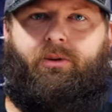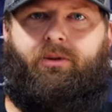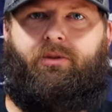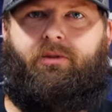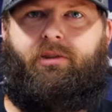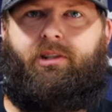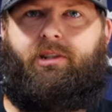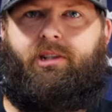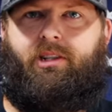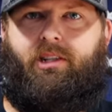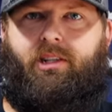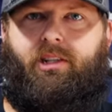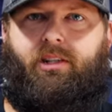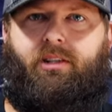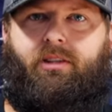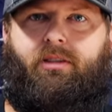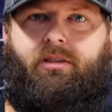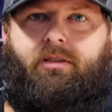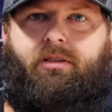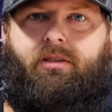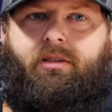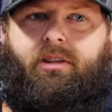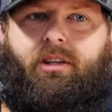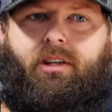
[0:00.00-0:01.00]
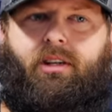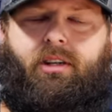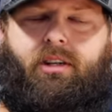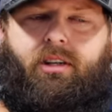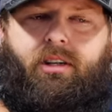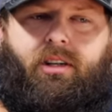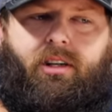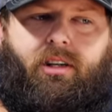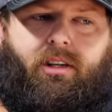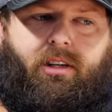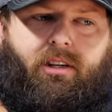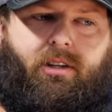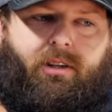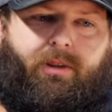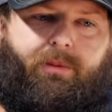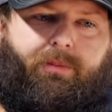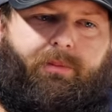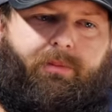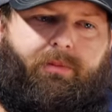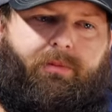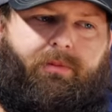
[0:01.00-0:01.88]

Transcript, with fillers: or three sets, um,